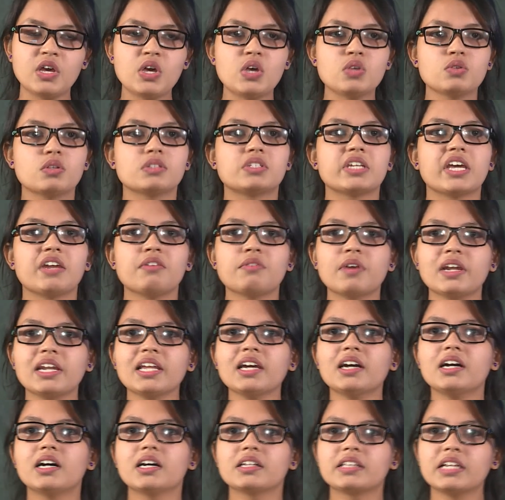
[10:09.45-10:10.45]
So generally
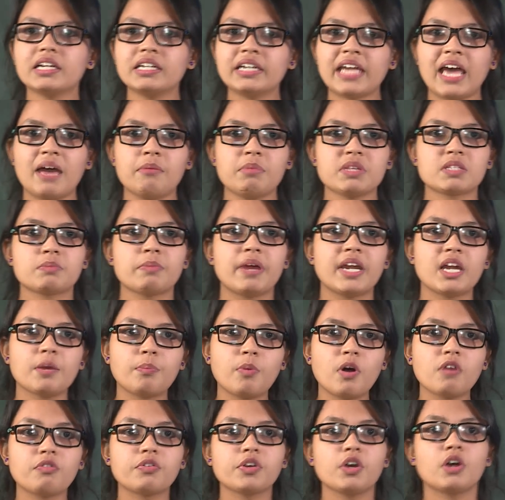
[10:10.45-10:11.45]
earthen dam is made up
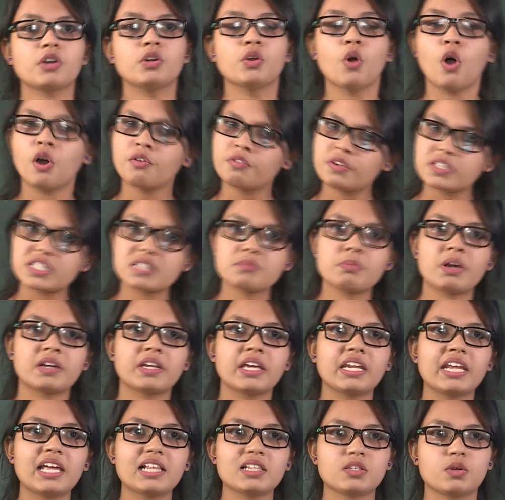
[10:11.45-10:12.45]
of your non-resin
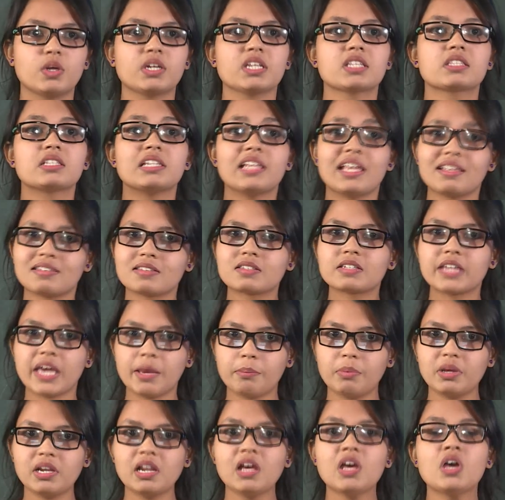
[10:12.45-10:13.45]
material, so it is less
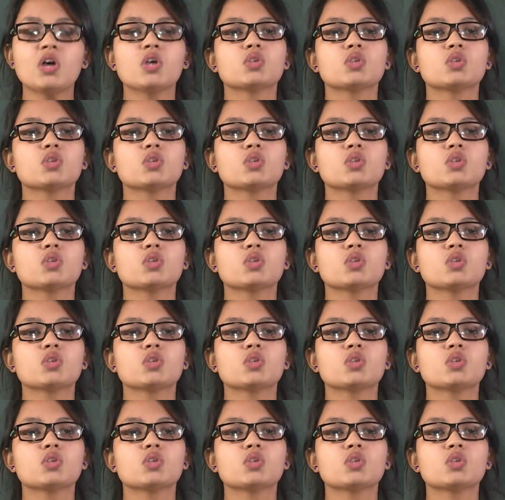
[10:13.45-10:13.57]
stable.